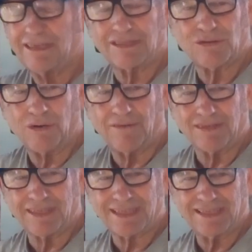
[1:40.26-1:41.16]
that's 12 to
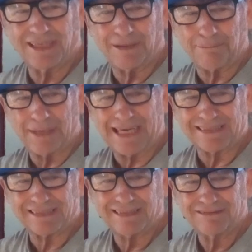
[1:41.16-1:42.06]
16 at
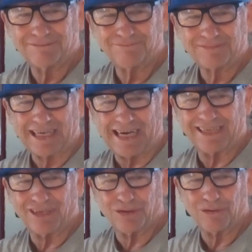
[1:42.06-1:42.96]
bats. How
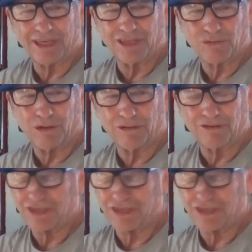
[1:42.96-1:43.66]
did he do against Walter